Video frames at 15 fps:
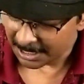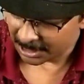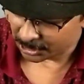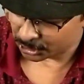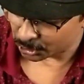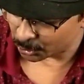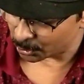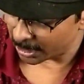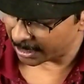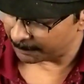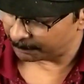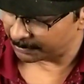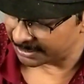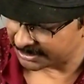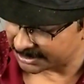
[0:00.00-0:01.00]
So I
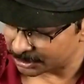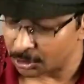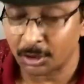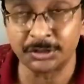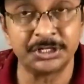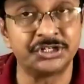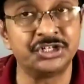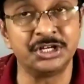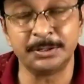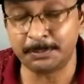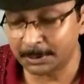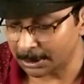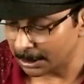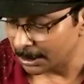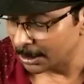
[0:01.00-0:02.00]
place it on the
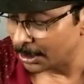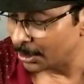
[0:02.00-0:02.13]
table,